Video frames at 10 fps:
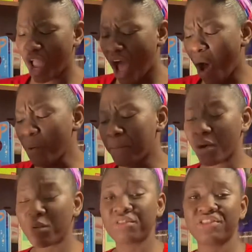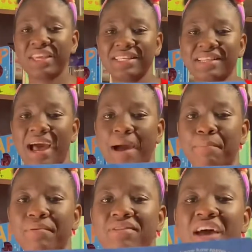How about this
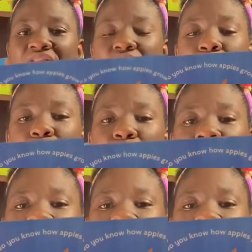apple that the boy